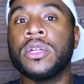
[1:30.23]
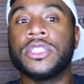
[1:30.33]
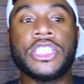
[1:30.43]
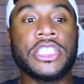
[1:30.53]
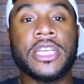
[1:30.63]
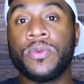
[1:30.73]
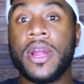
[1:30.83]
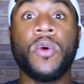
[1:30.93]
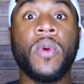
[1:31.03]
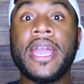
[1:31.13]
just sitting
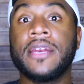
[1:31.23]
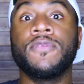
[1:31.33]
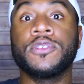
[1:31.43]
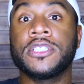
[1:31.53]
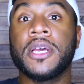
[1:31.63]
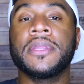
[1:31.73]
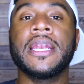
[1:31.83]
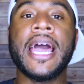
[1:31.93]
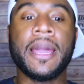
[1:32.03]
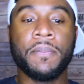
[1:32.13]
around waiting for
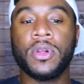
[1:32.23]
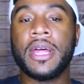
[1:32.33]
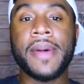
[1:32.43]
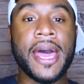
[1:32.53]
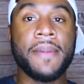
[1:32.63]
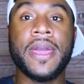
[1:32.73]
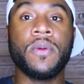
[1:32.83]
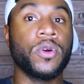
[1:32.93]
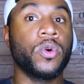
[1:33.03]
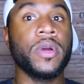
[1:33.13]
something, I can pull out my
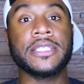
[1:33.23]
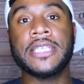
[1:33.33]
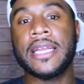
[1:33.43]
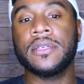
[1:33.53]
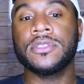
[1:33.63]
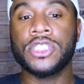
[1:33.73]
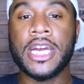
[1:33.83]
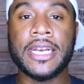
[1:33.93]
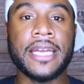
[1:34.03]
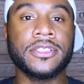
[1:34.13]
iPad real quick, take,
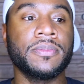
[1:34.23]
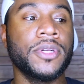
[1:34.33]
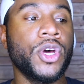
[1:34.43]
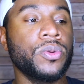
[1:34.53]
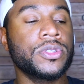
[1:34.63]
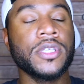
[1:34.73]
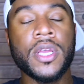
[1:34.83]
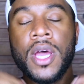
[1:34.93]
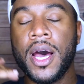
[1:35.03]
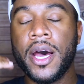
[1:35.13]
jot down some notes,
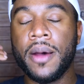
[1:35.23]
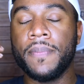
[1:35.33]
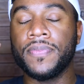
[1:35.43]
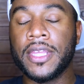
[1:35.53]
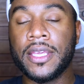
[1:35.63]
um,